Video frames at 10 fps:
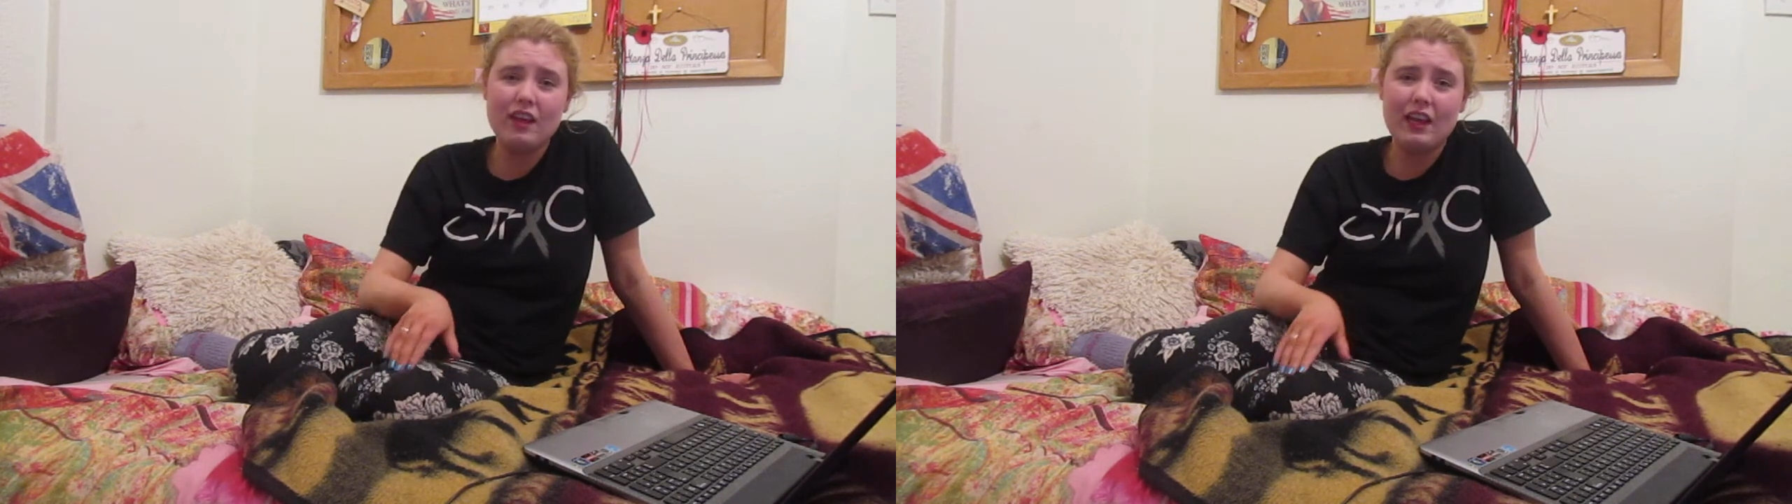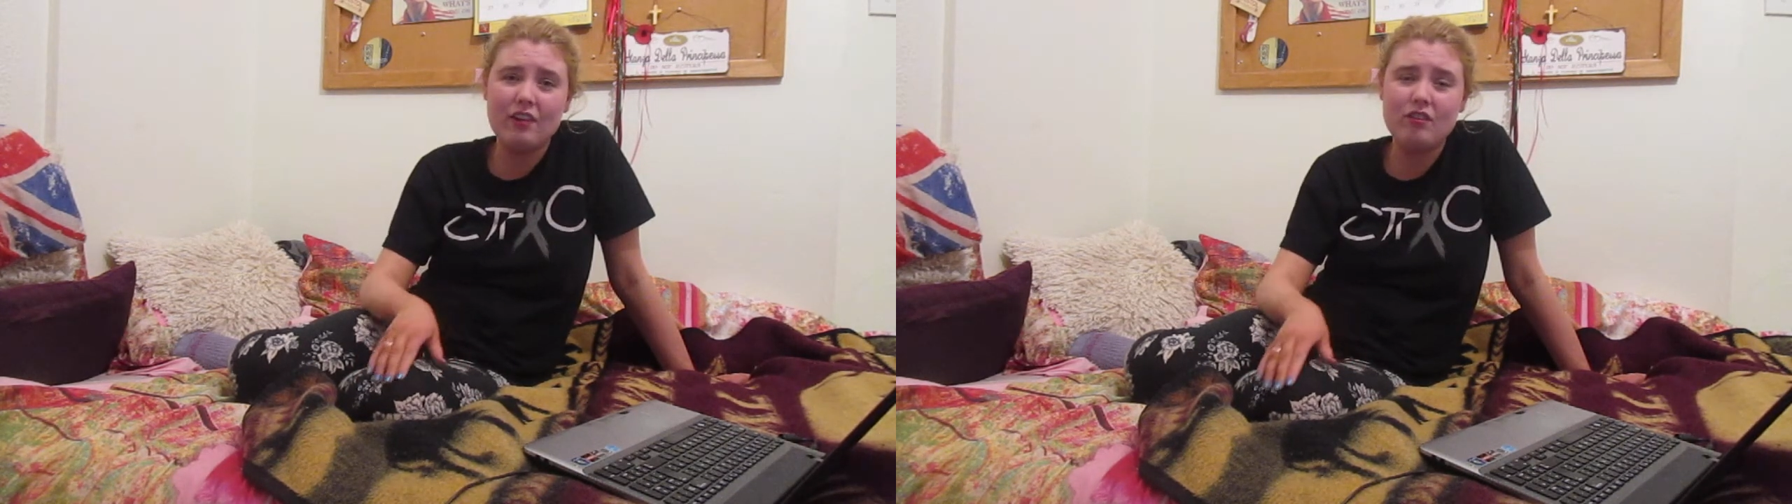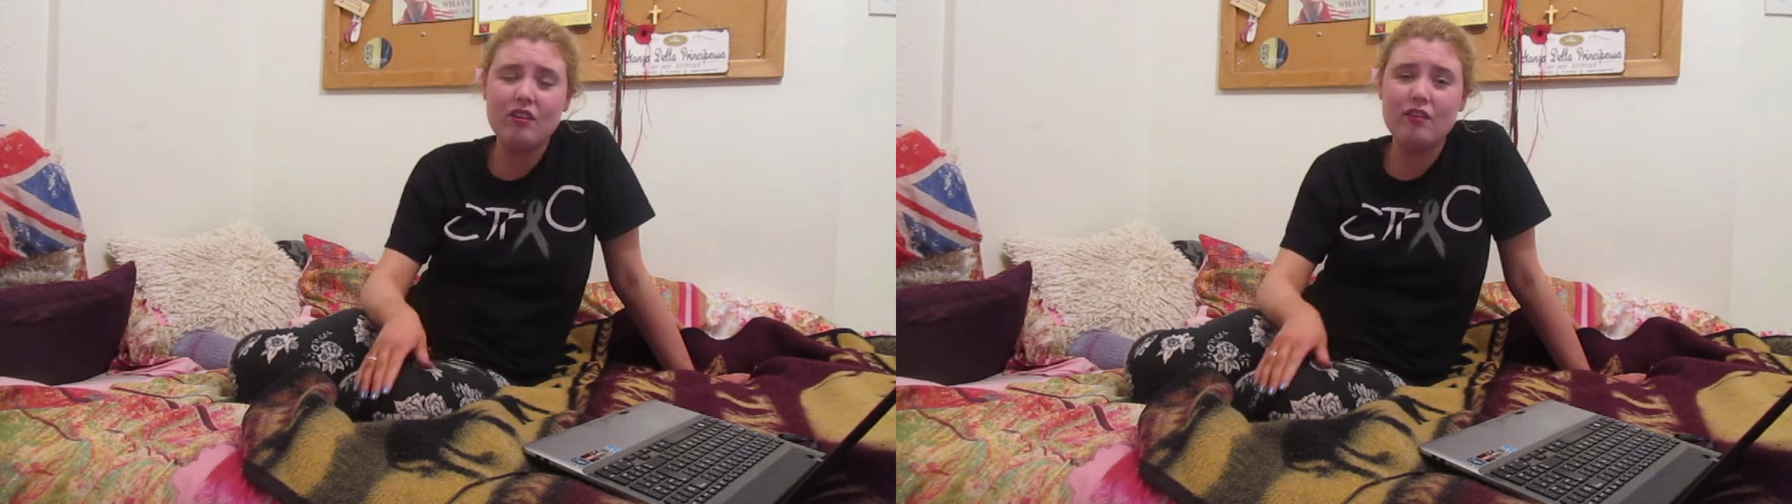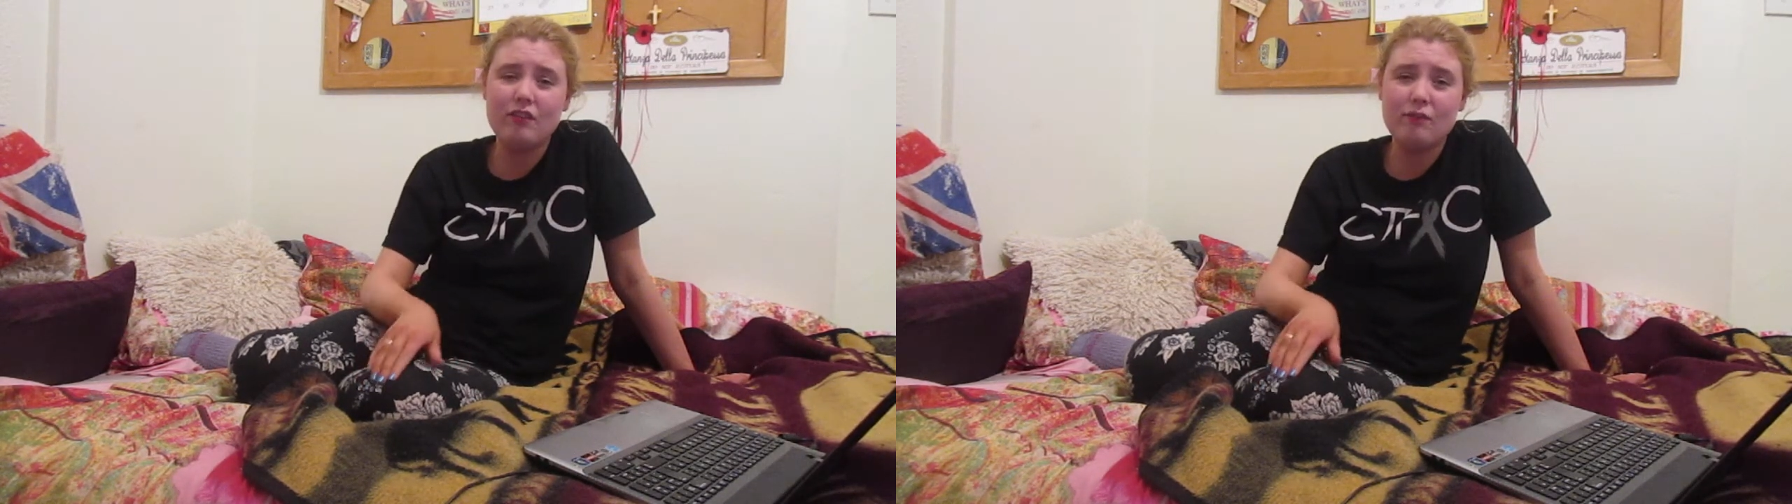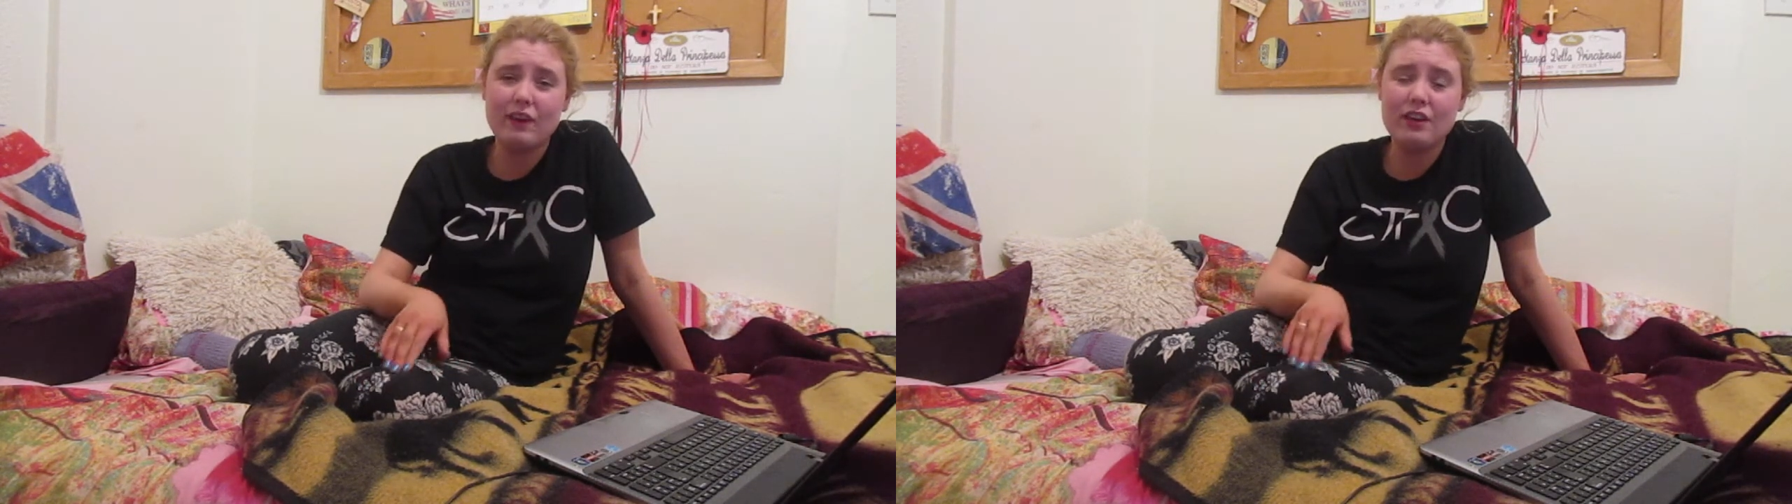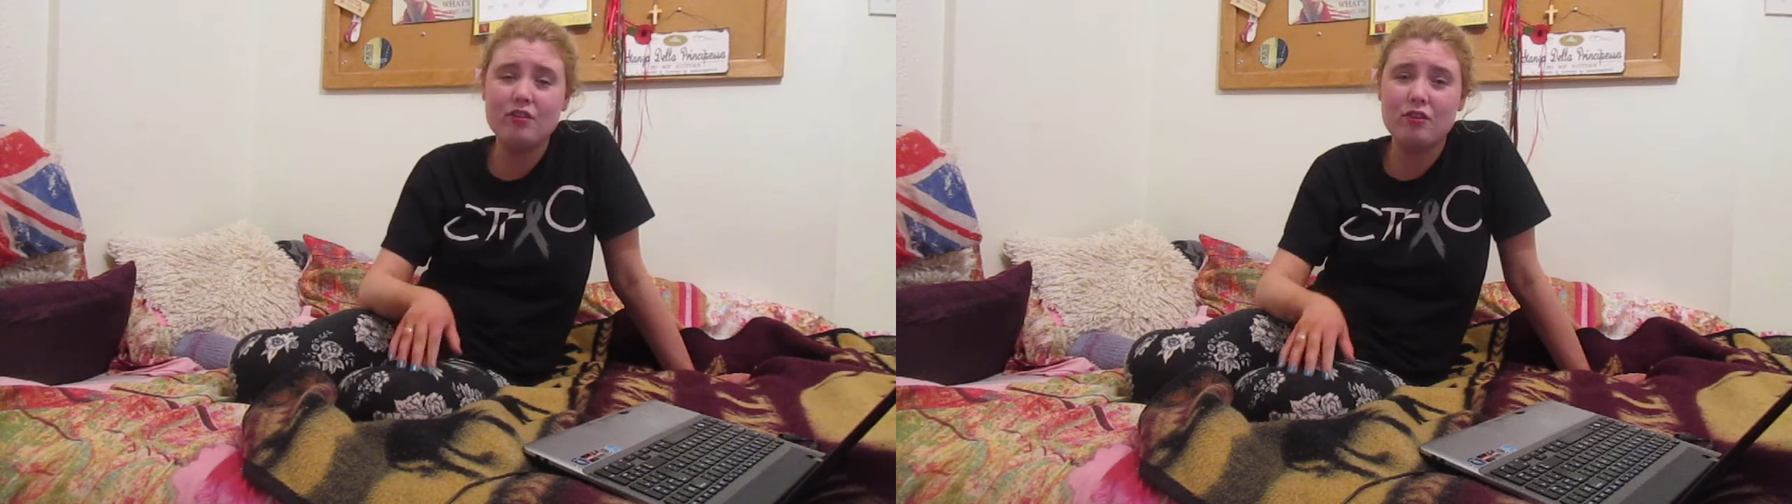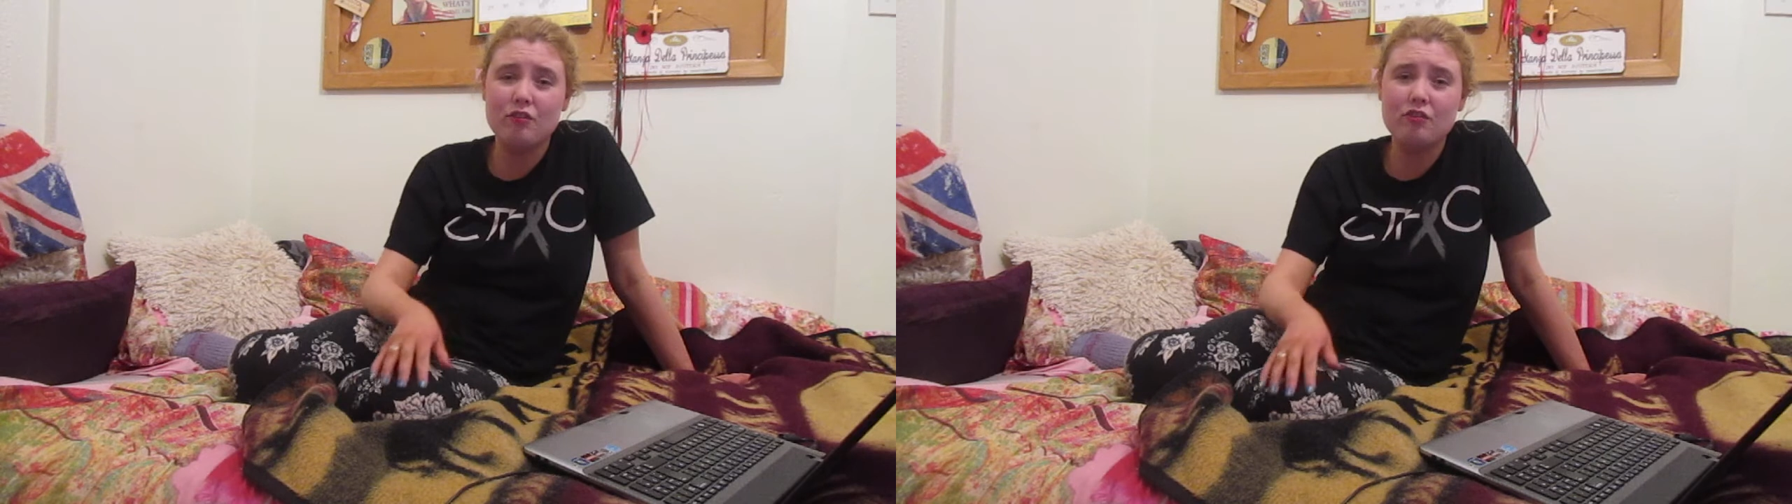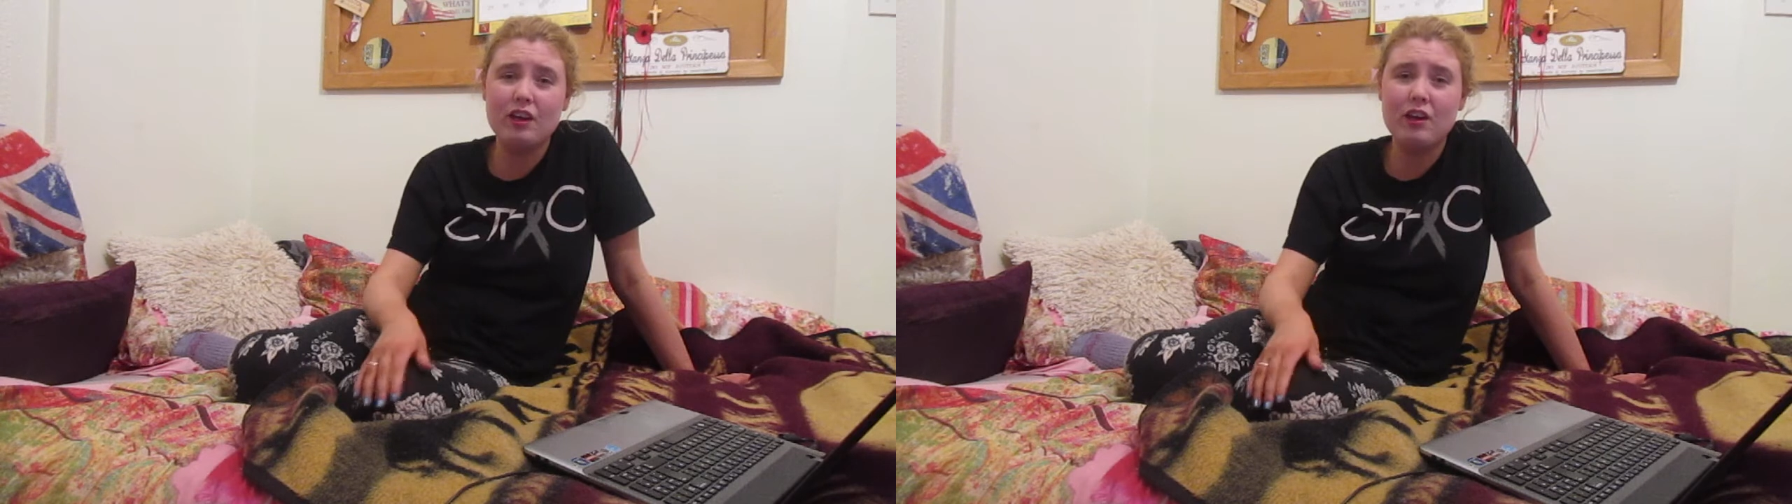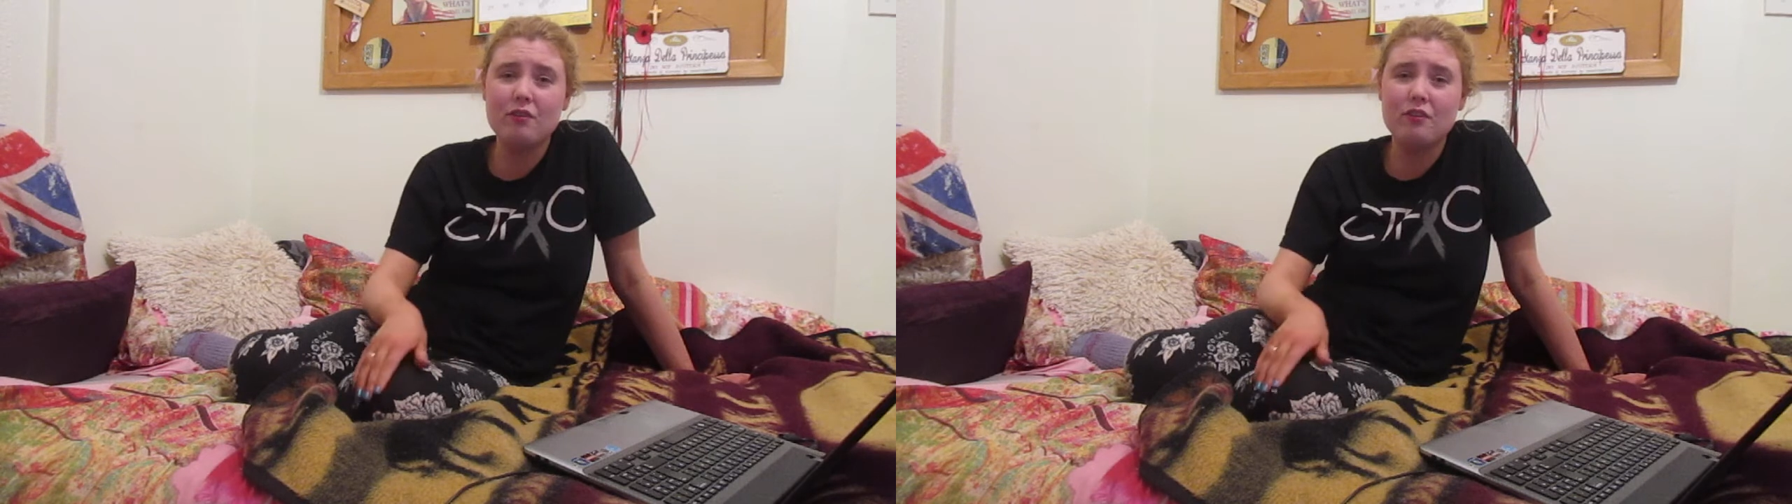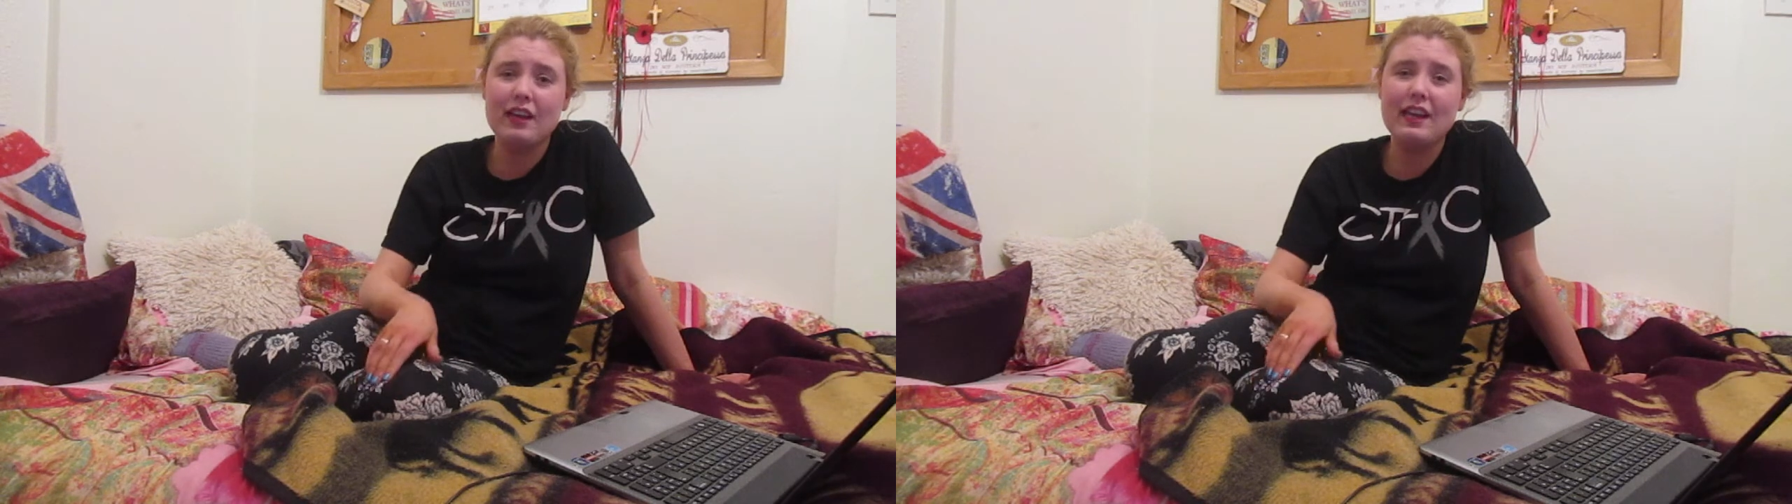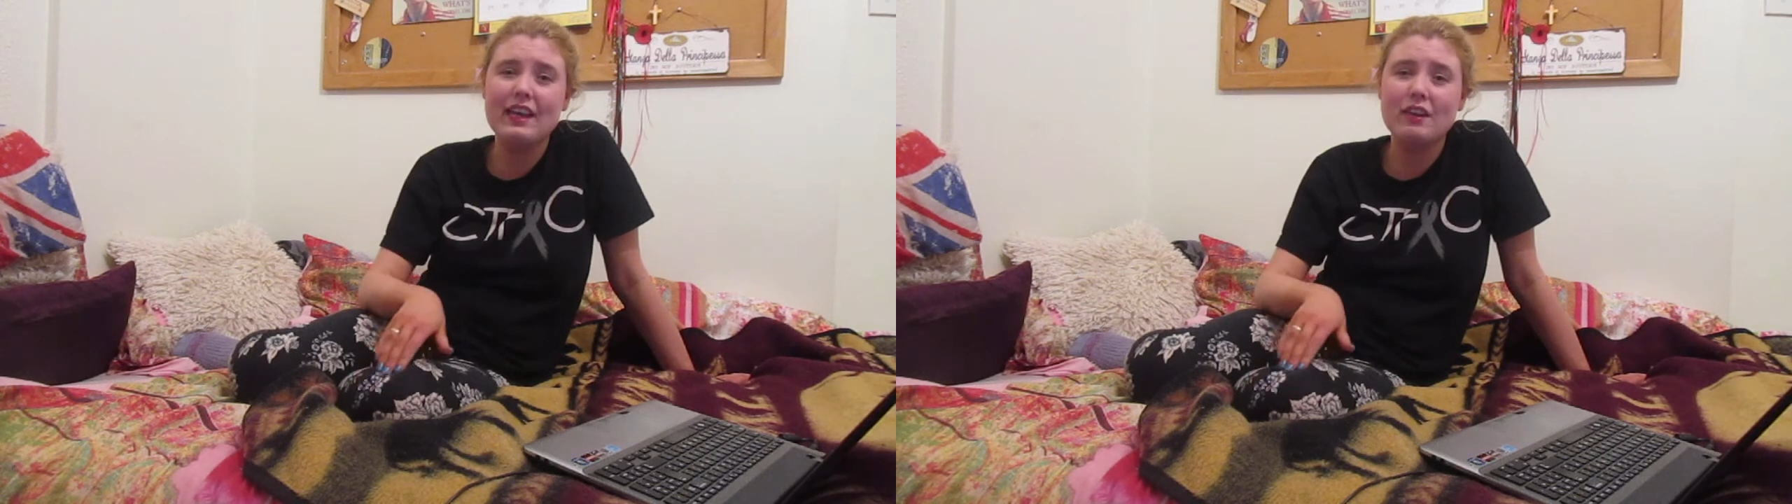and she's a friend of Charles and Ali,